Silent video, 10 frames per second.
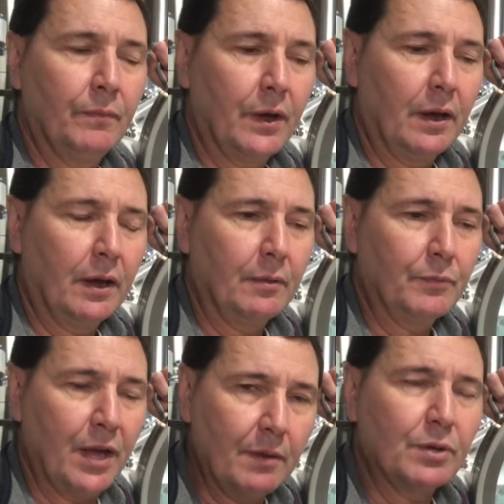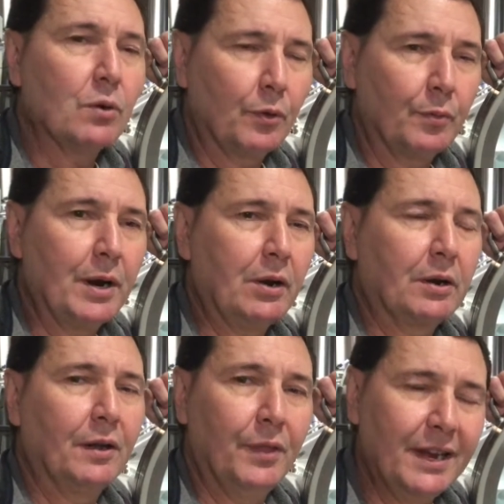came to North
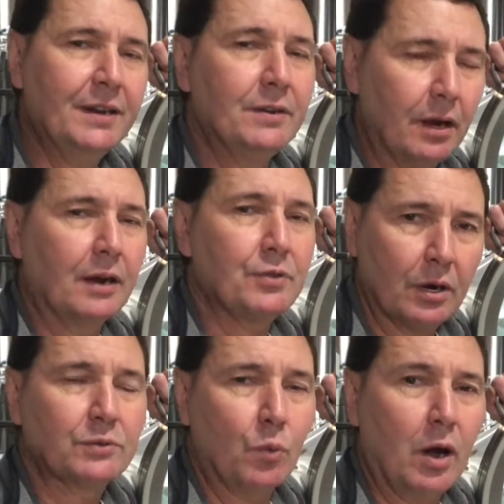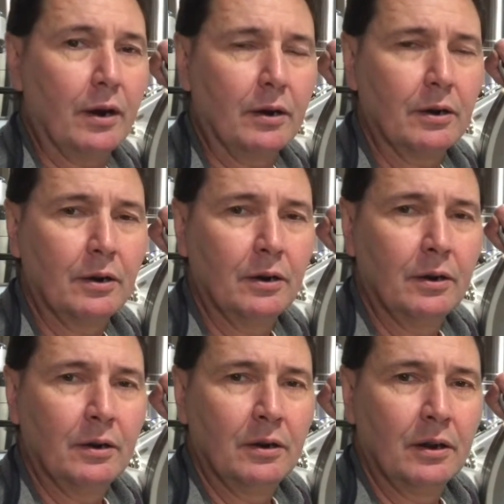America. They did not trust water.
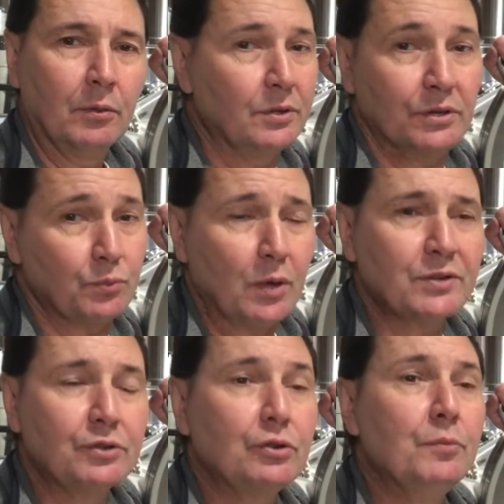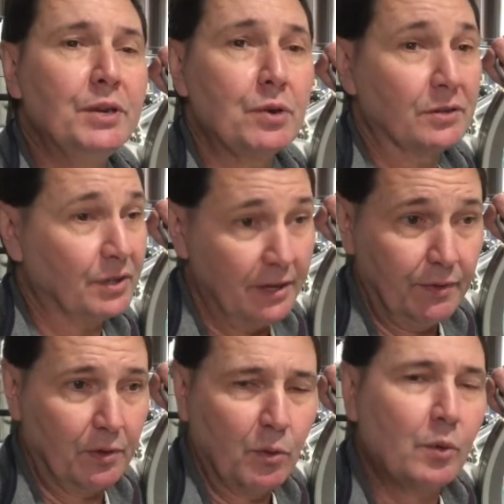It just wasn't to be trusted,
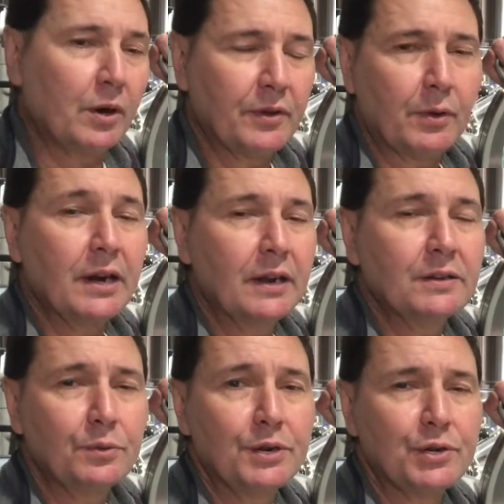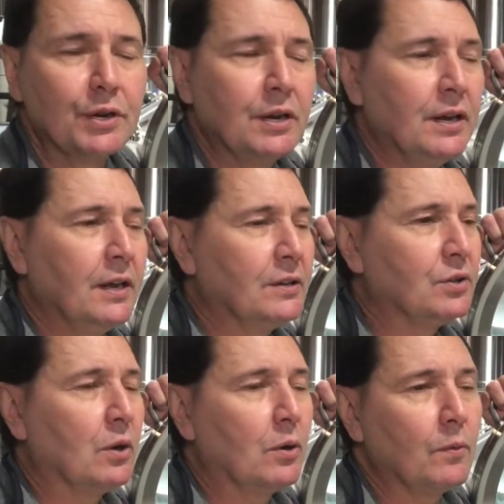even though we were in the Great Lakes region.
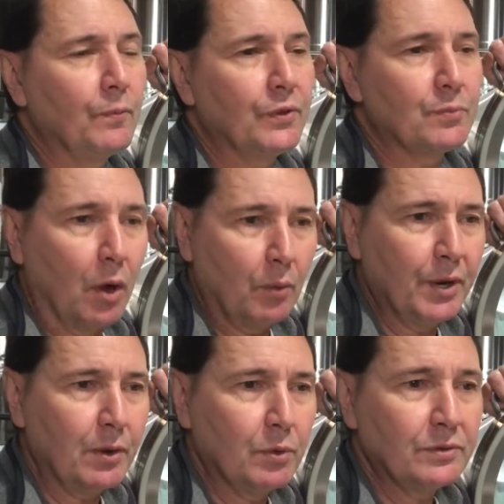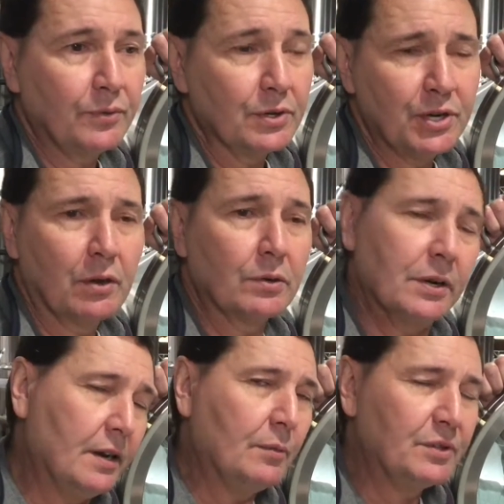So small beer was for
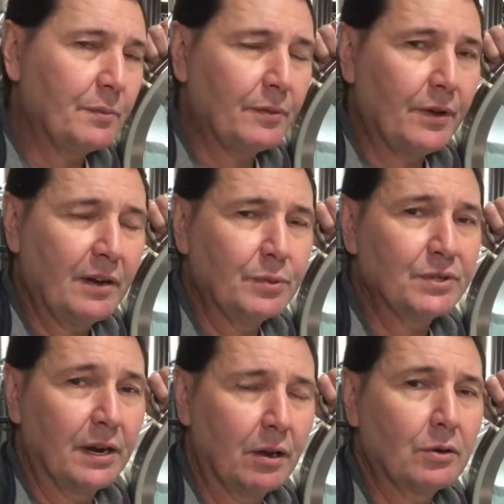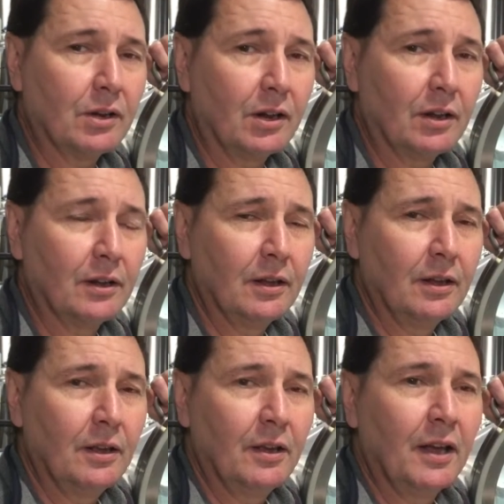children, and it was up to 5% alcohol.
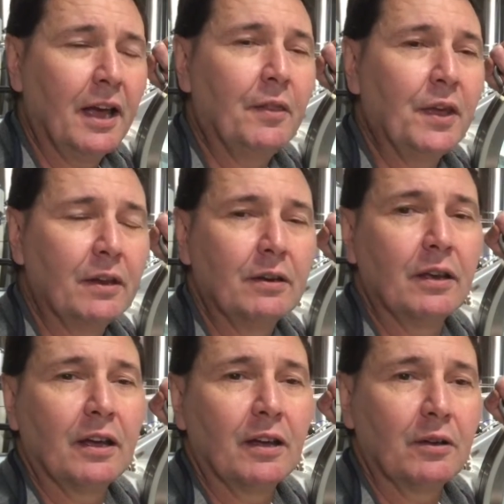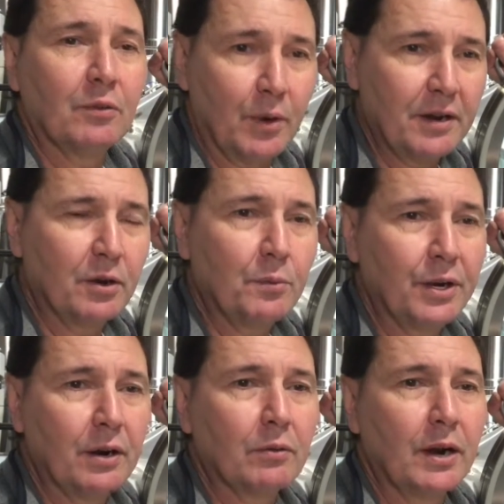And then regular
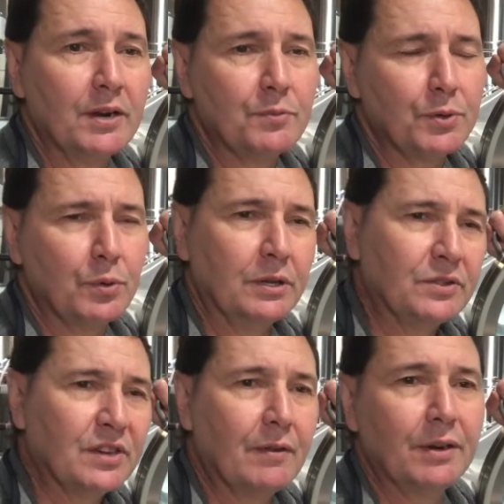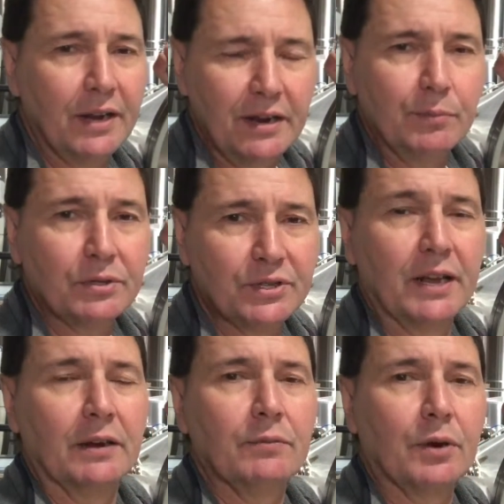beer ranged between
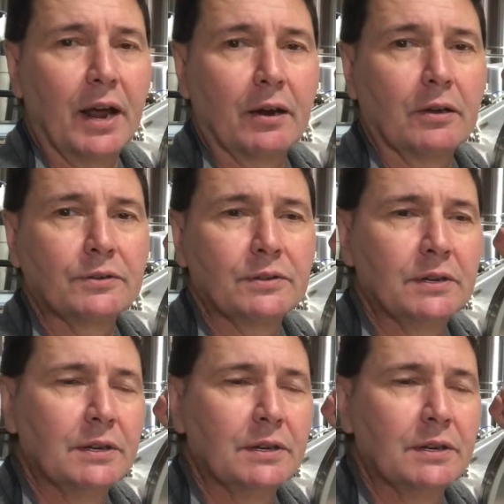7-8% for adults.